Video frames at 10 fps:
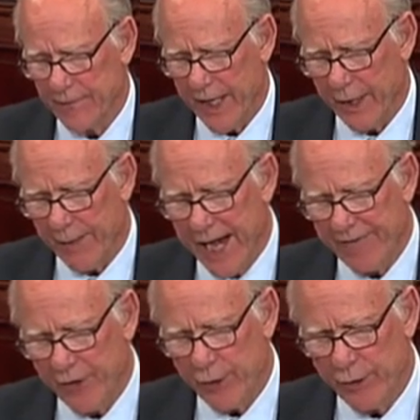And in my
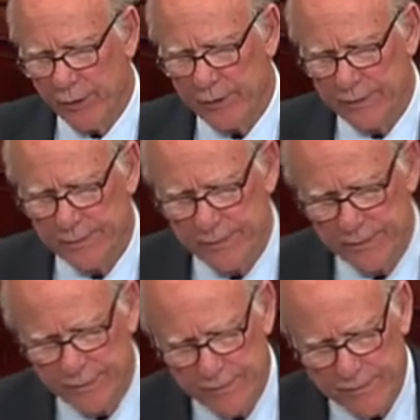view,
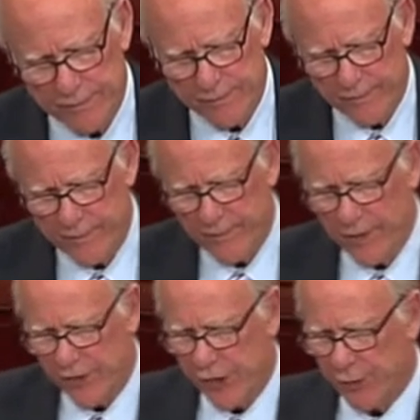
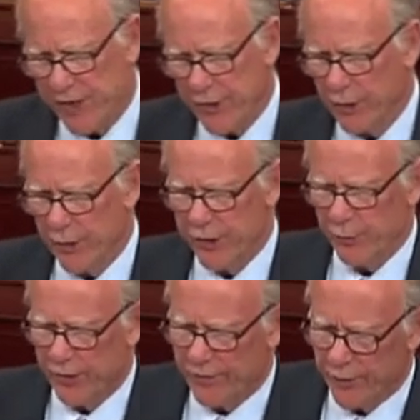this resolution
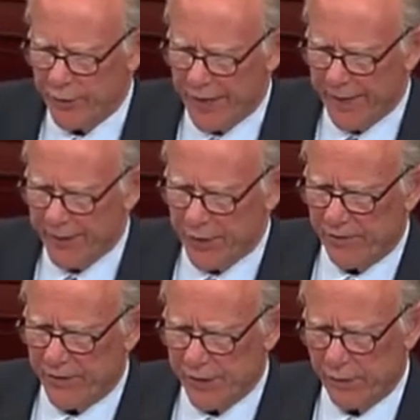would further damage our
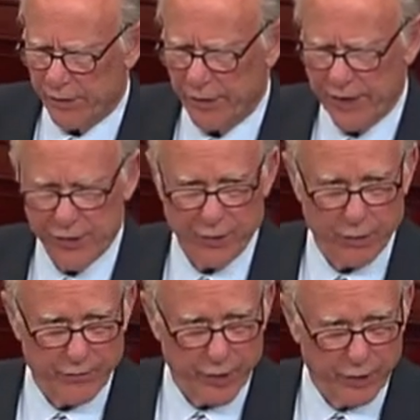fiscal condition
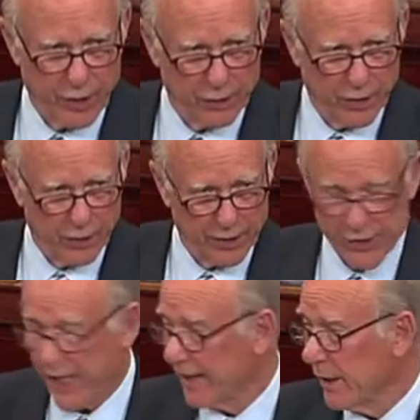over the long haul,
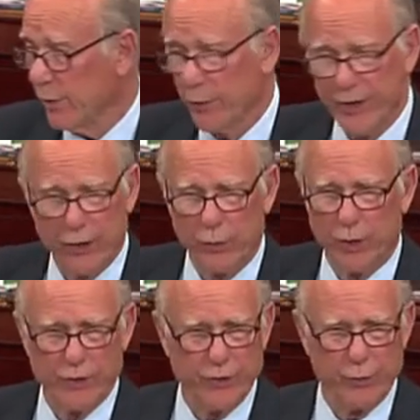exactly what we don't
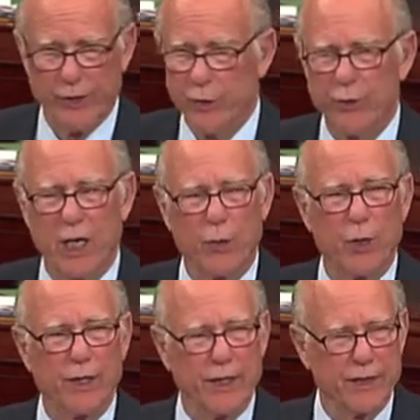want to do. We do not
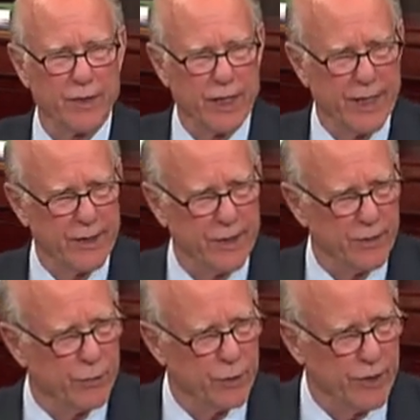want to kick the can down
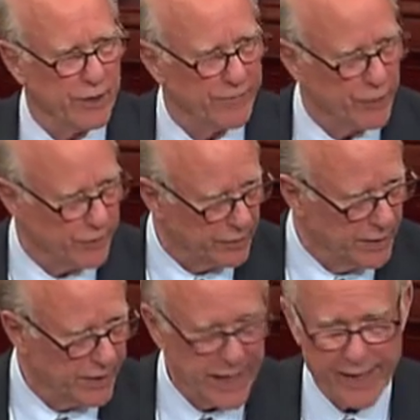the road any further.
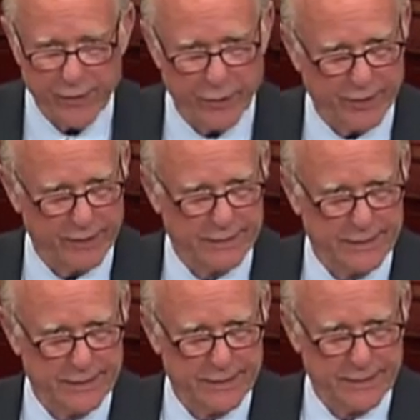Can't do it.
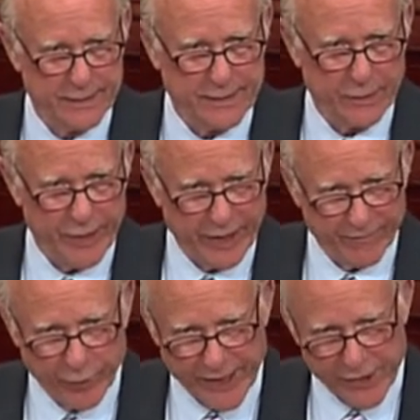We
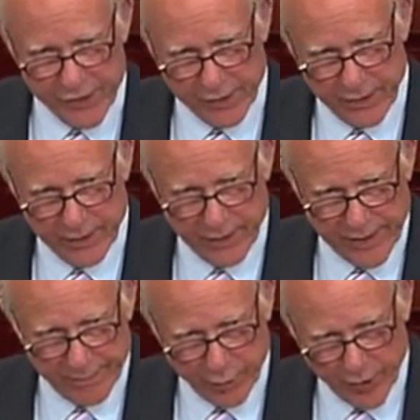have reached
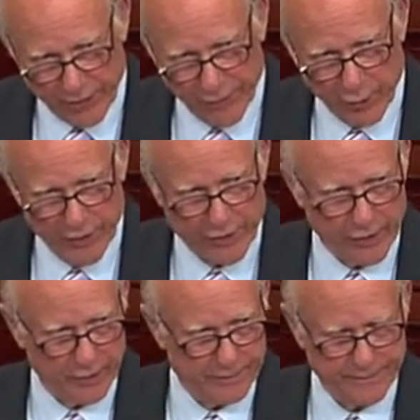that point of no
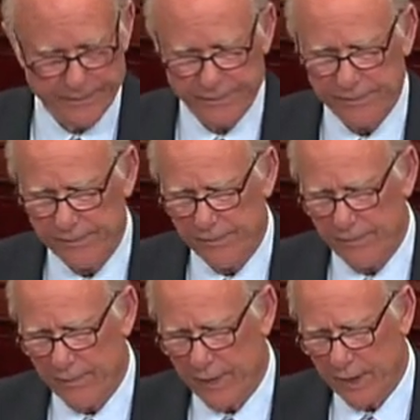return.
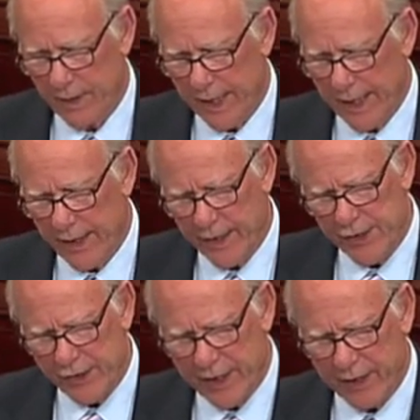And here's
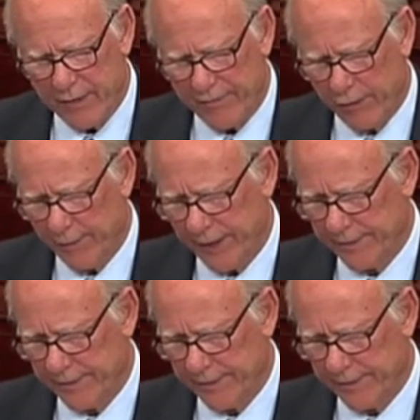the kicker for me.